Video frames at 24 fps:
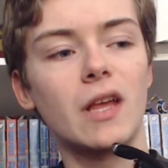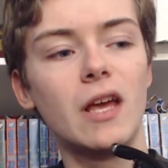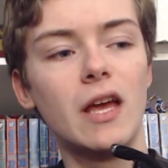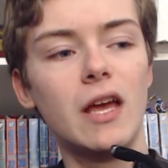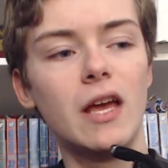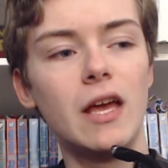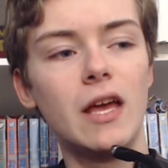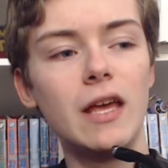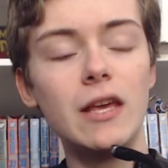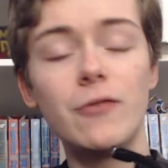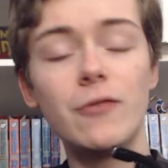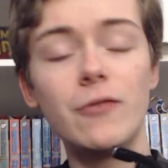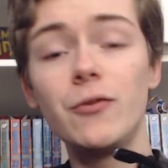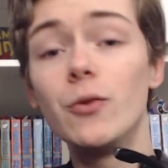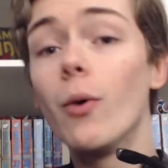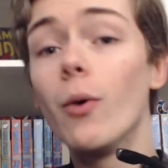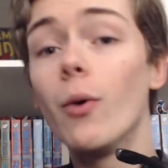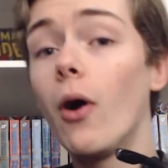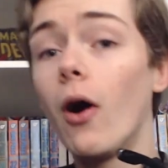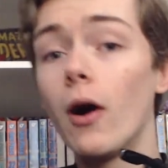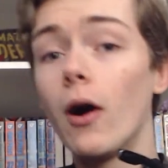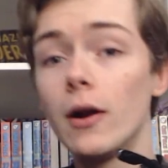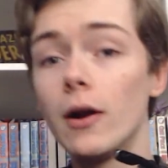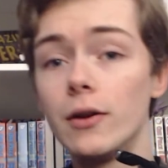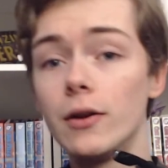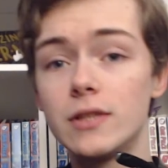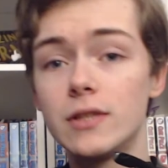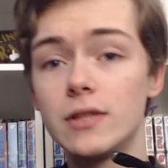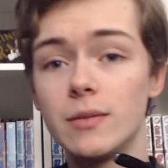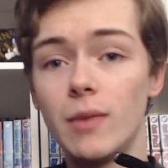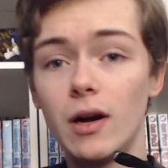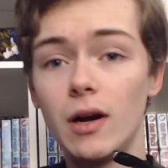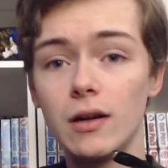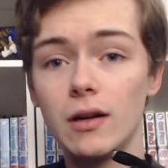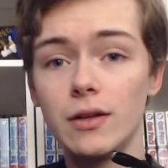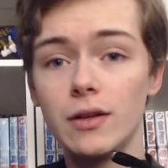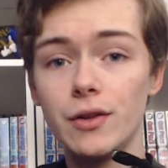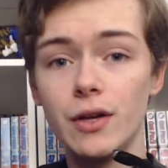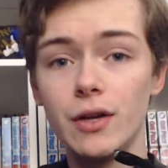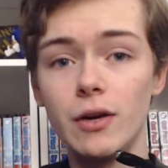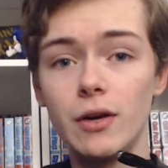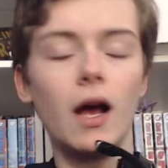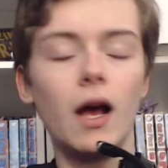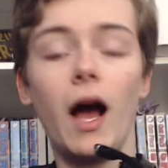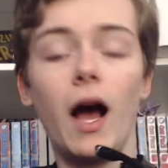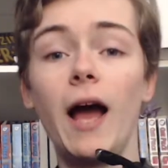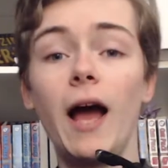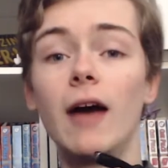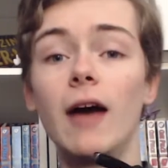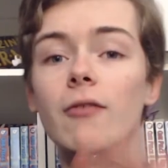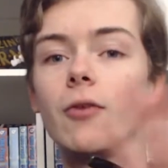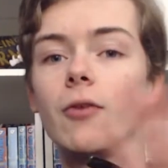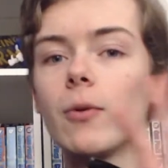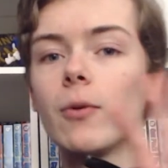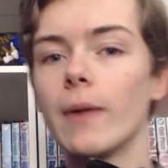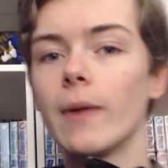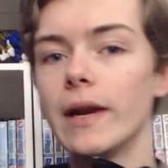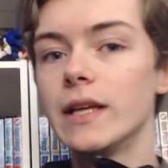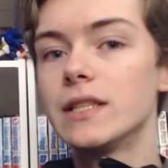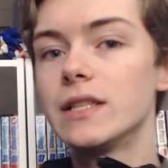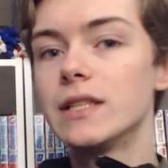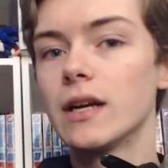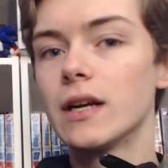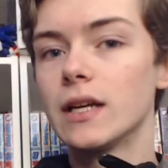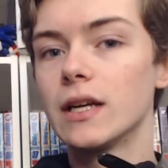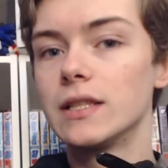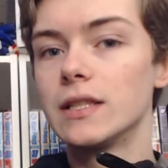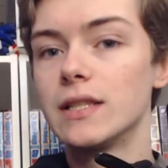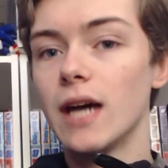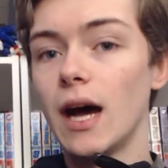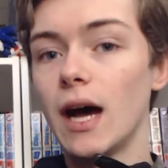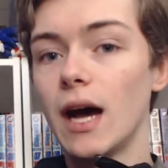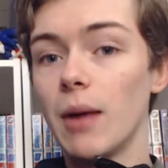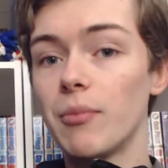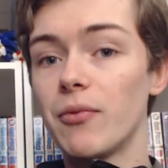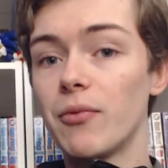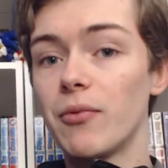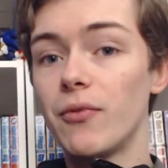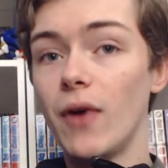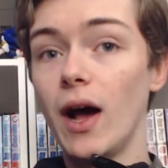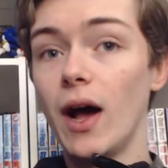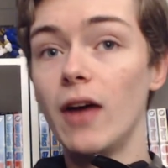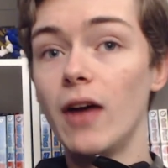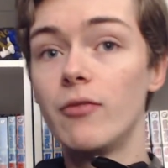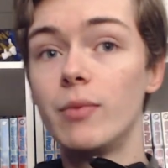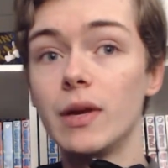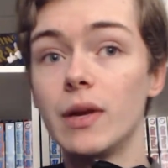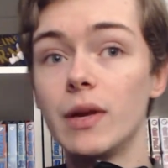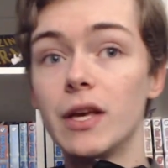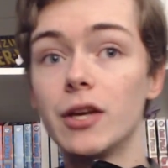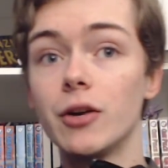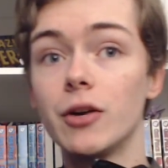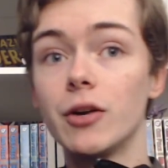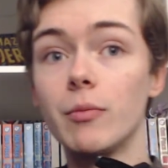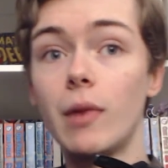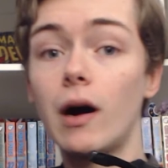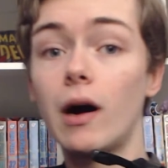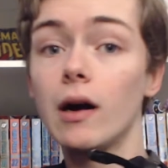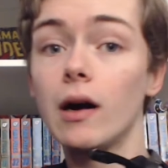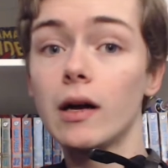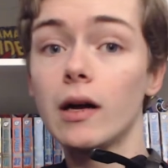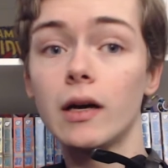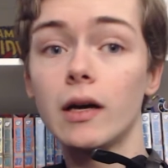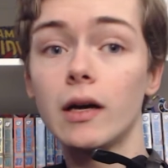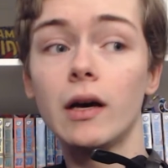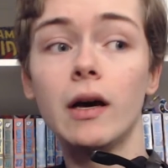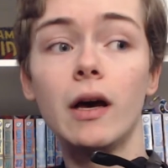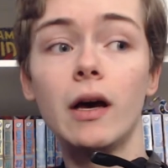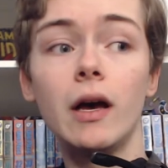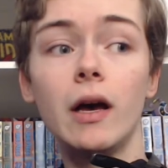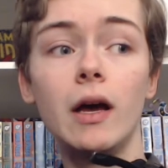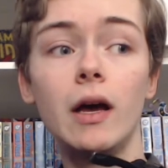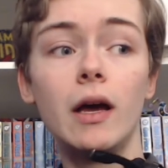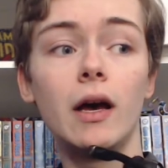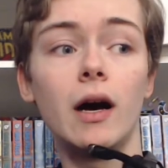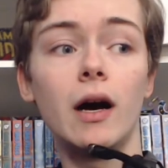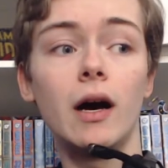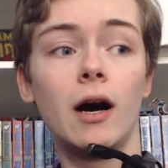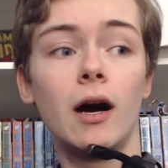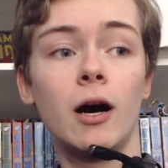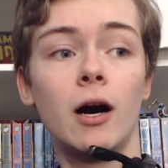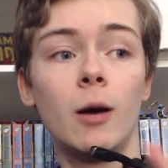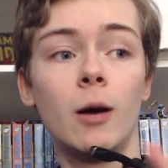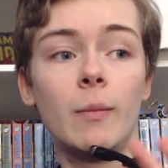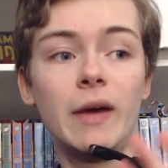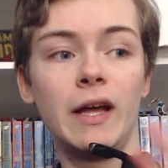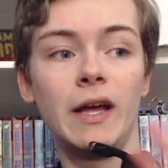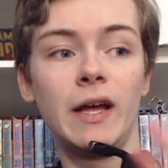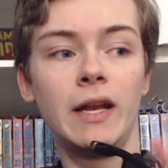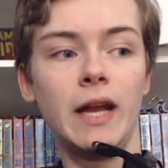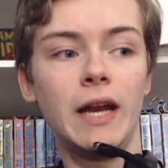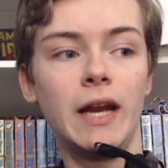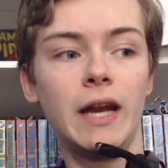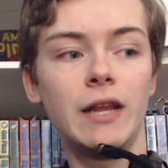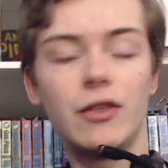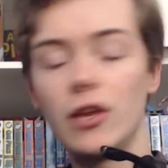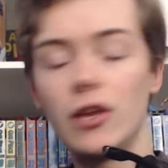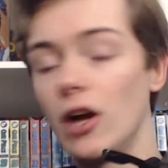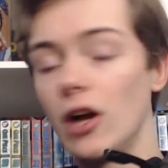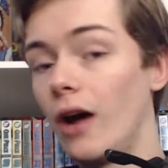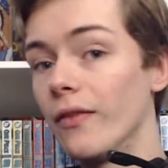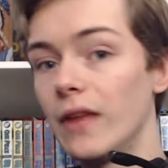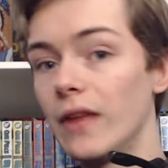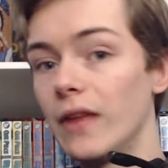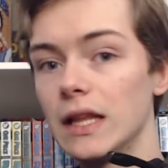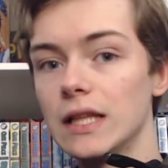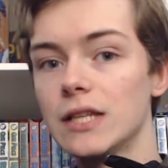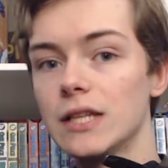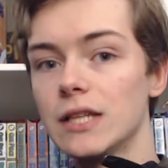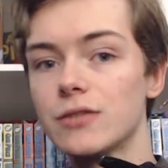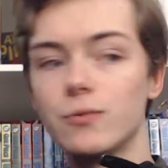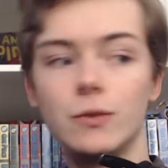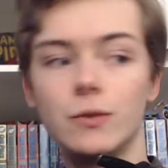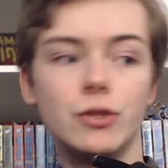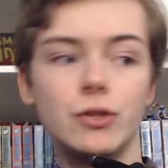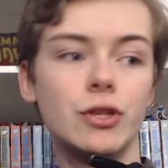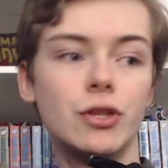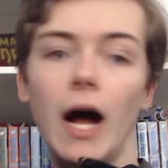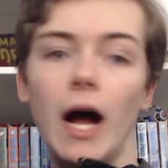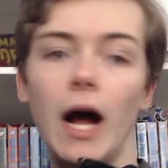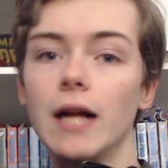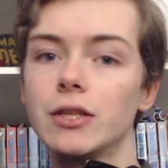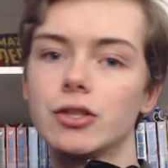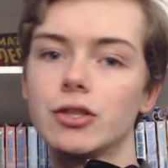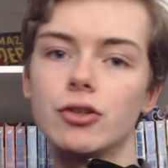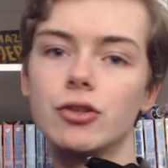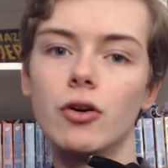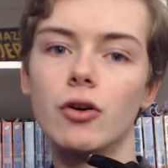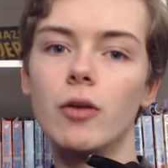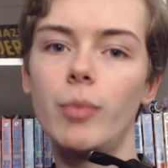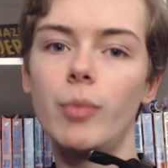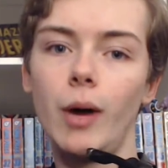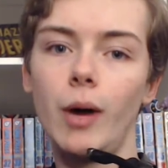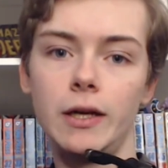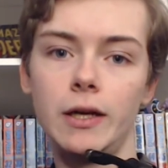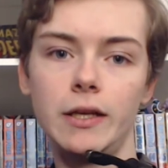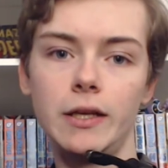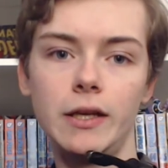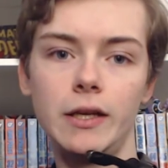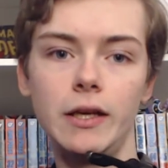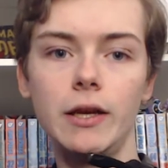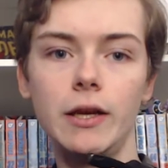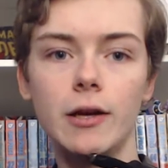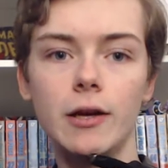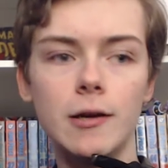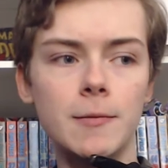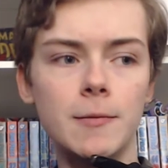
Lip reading: If you are new to manga though, and I have already done a top 5 beginner manga, and anything on that list will not show up on here.